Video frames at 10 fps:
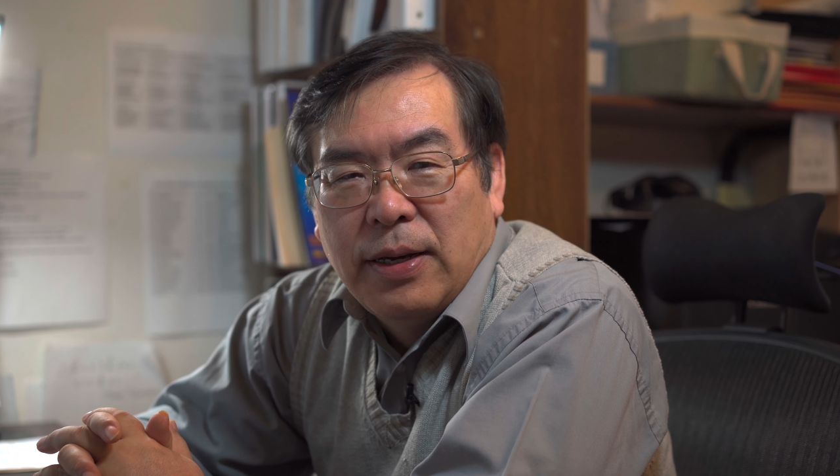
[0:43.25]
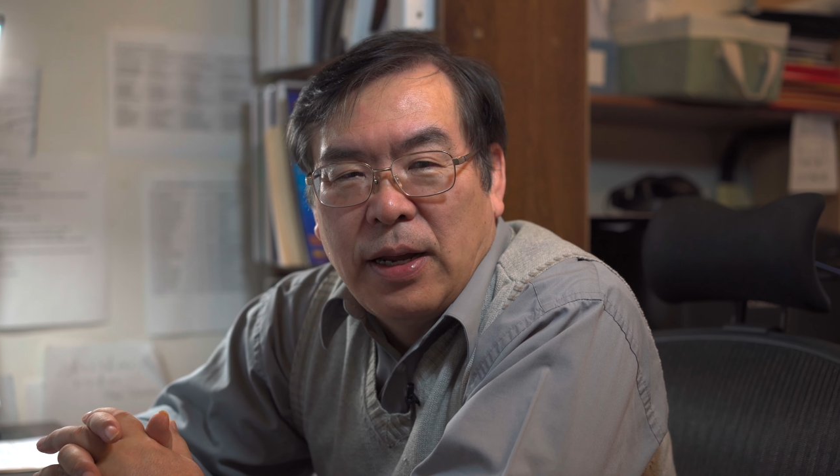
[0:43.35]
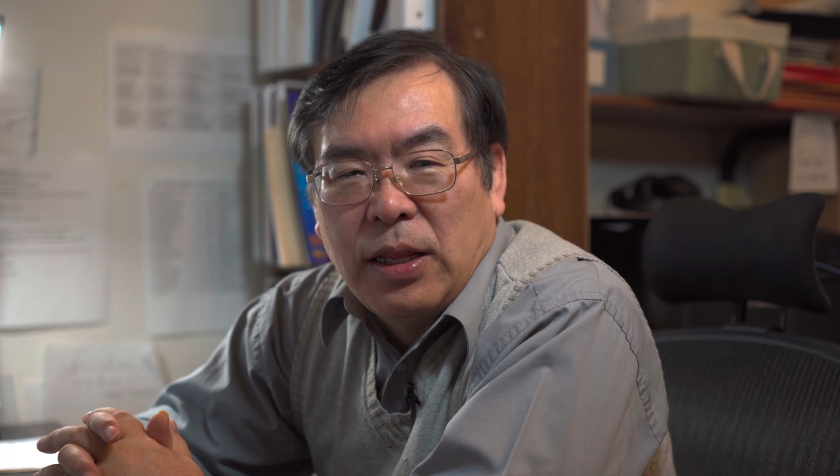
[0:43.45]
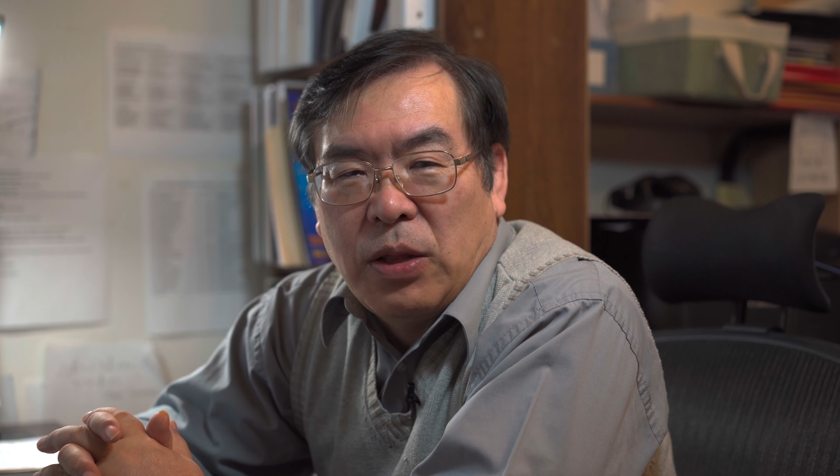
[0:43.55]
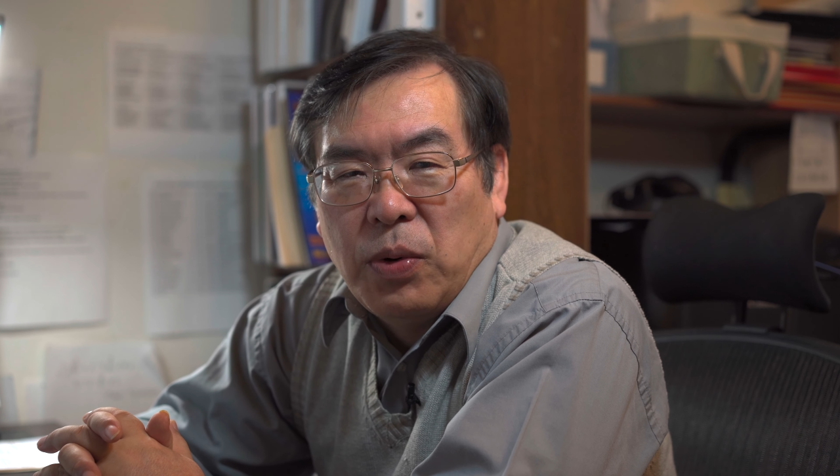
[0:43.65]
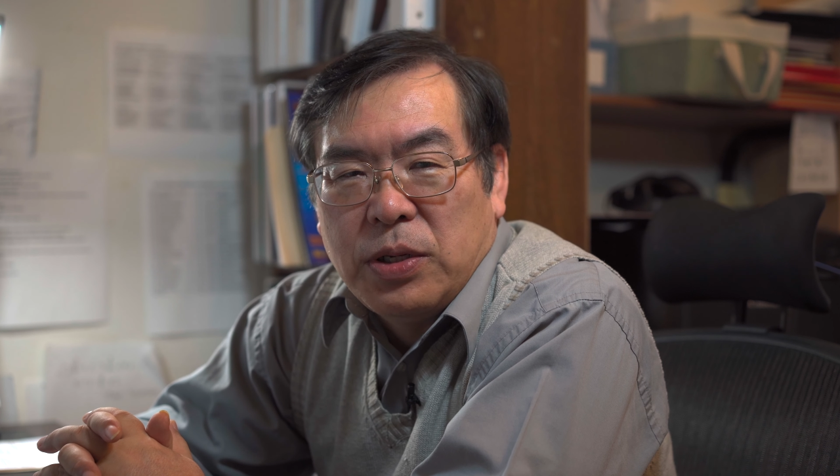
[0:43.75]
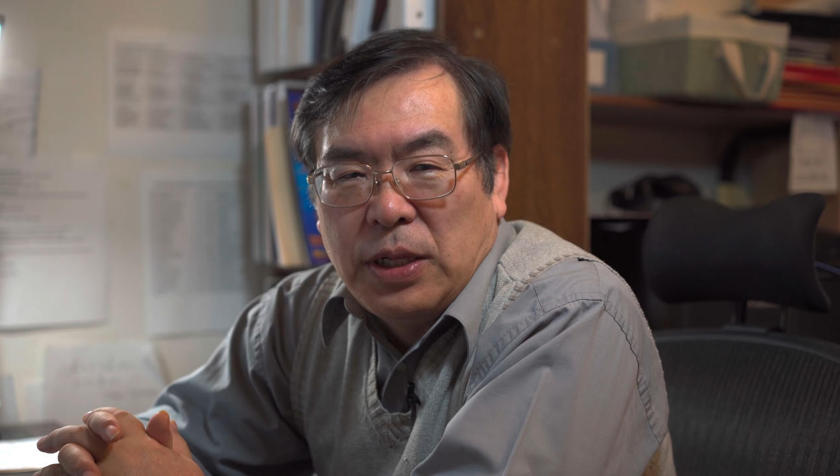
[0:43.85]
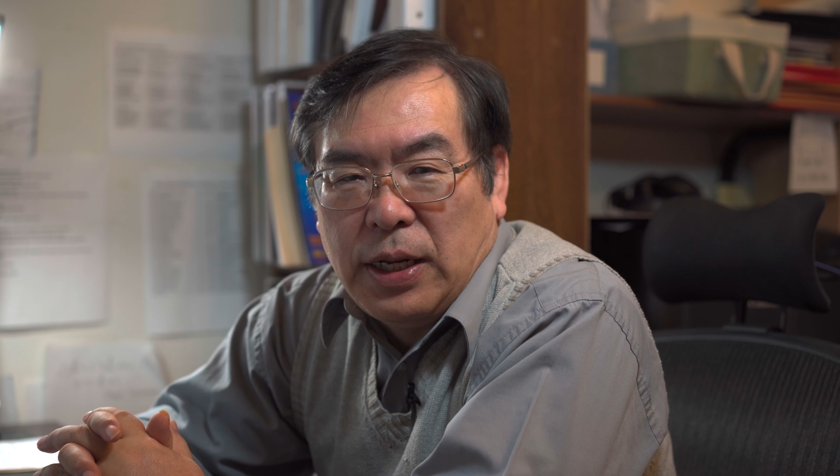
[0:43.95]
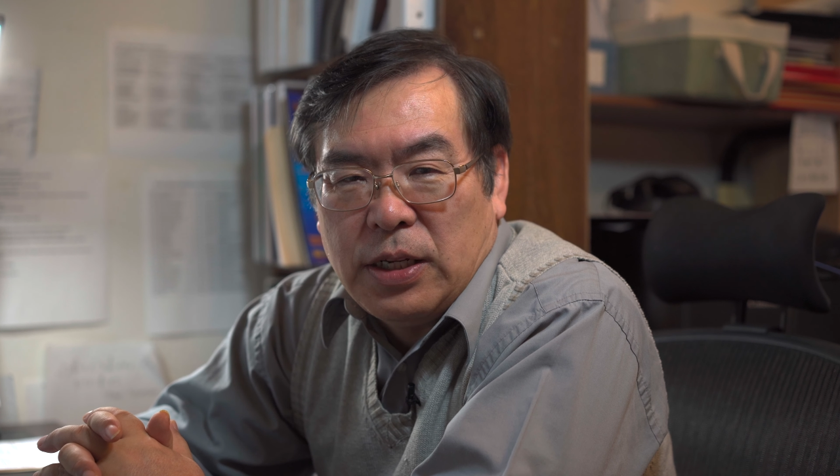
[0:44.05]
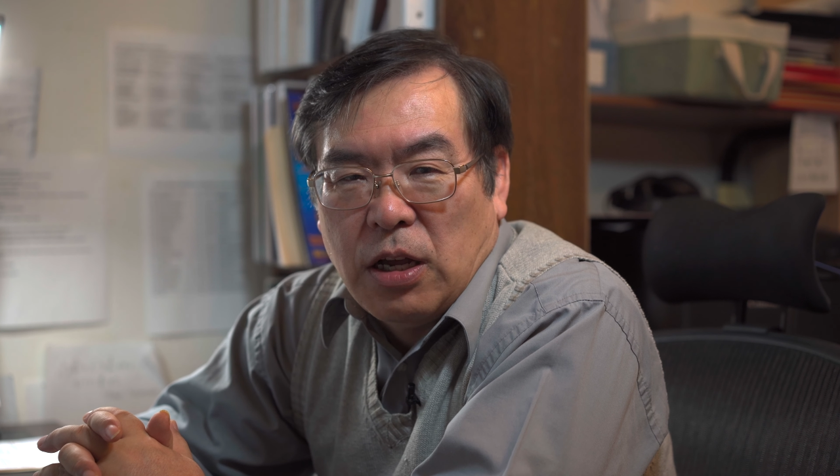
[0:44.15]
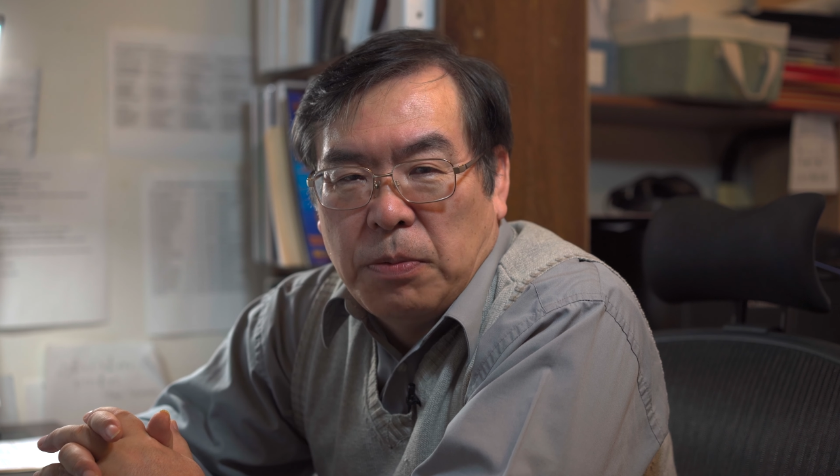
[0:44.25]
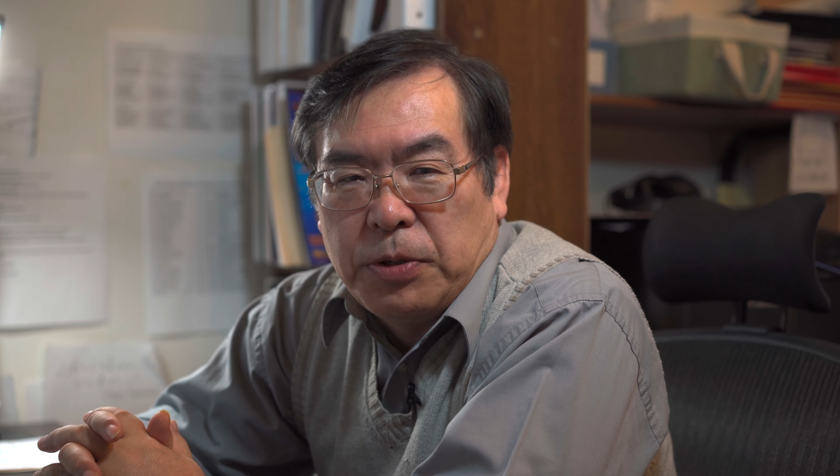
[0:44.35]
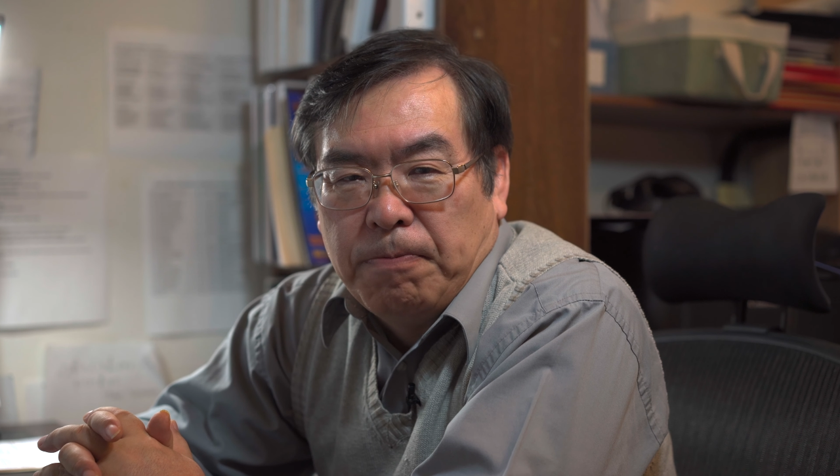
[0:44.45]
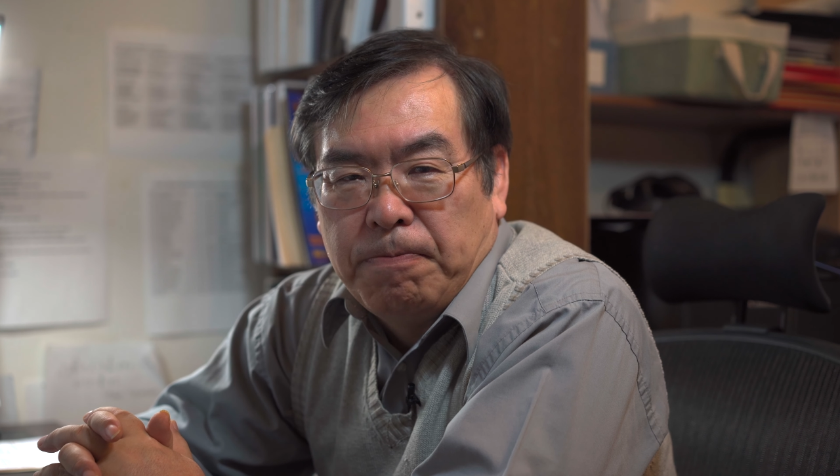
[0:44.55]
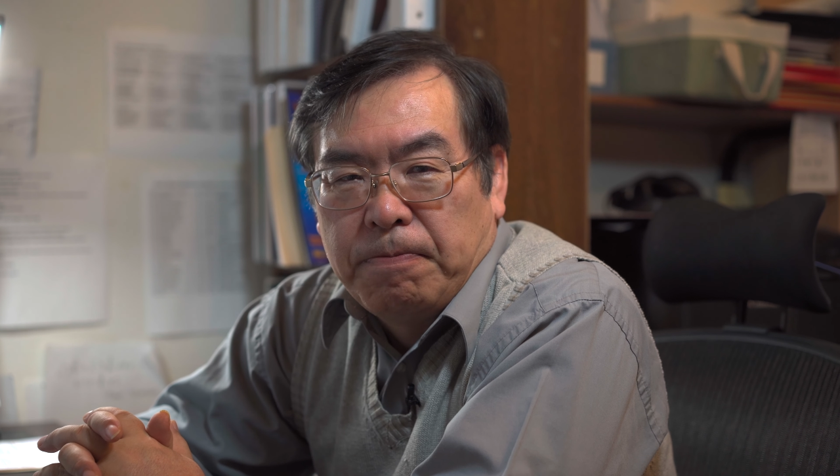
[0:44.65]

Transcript: another one is lease option.